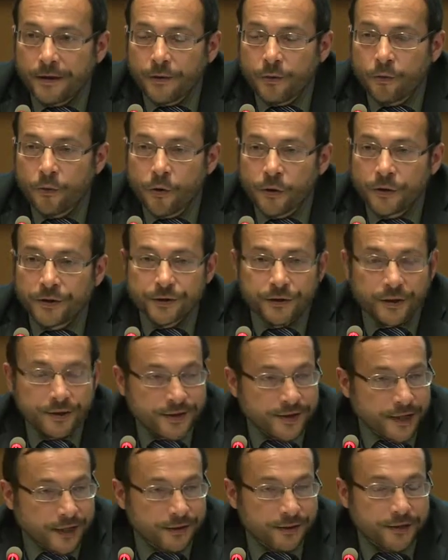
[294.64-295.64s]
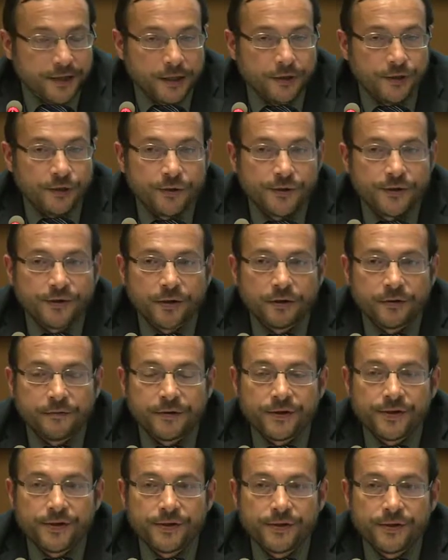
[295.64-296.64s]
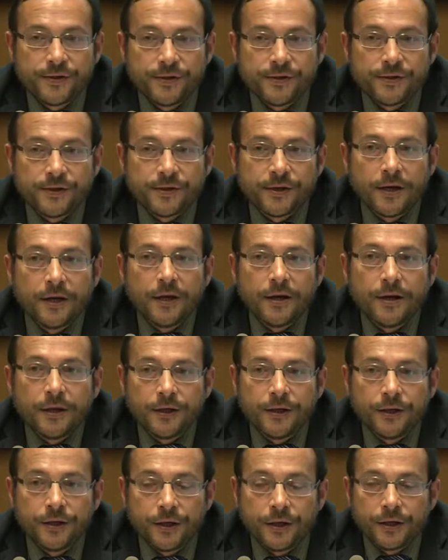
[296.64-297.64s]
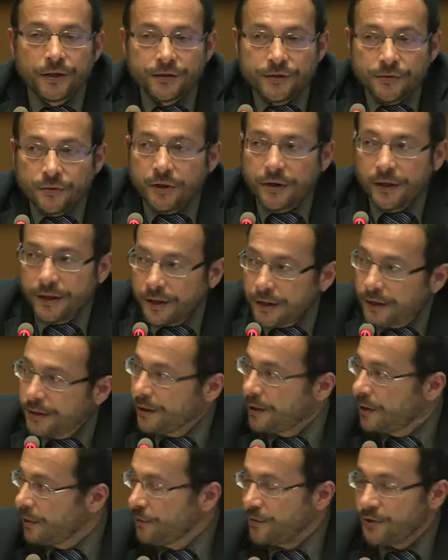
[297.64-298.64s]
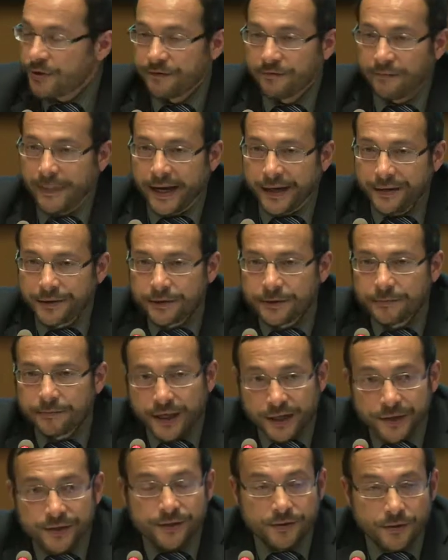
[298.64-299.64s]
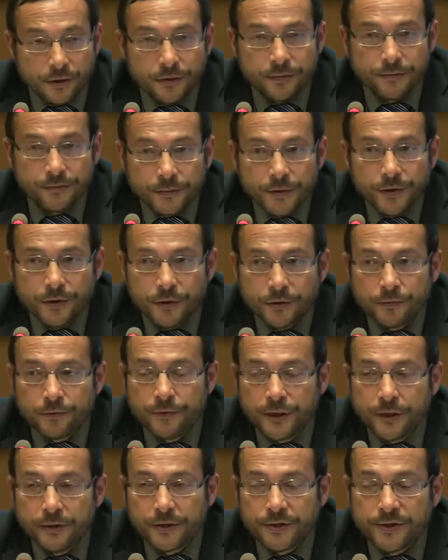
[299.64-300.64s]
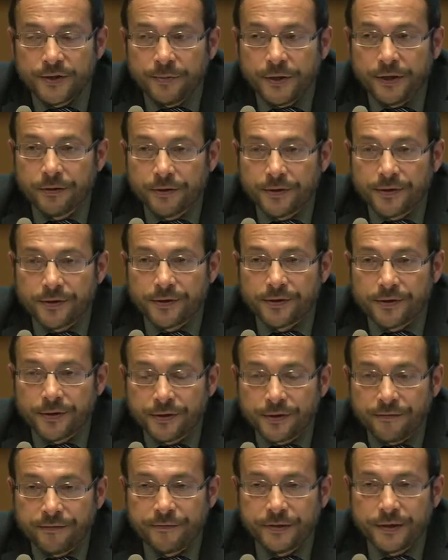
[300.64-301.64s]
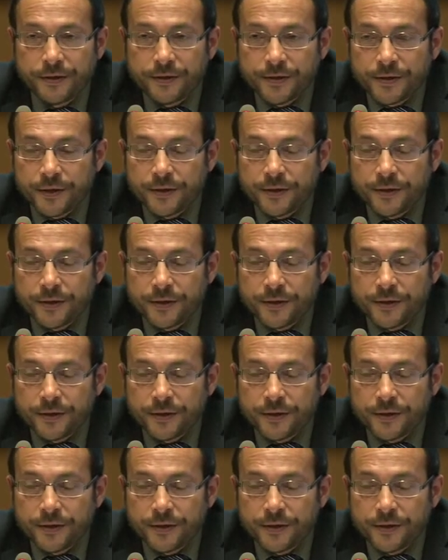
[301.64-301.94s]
water and sanitation services in an inclusive manner based on real experiences in different